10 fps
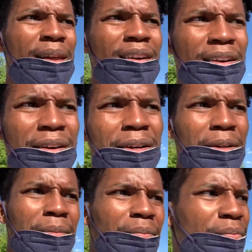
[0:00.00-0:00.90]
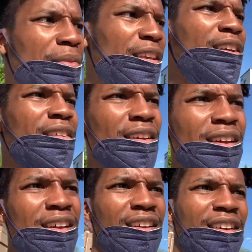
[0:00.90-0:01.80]
Um,
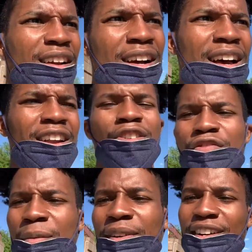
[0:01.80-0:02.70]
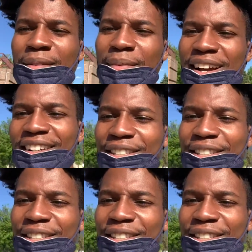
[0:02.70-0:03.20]
I don't know if I'm gonna come back and